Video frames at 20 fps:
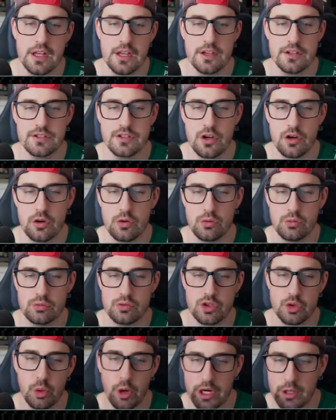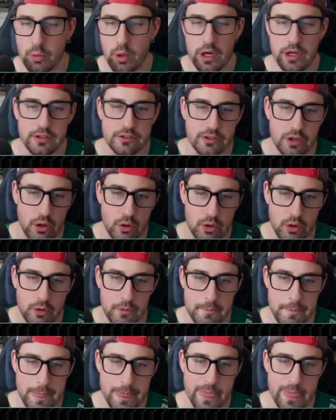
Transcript: so 21 in total.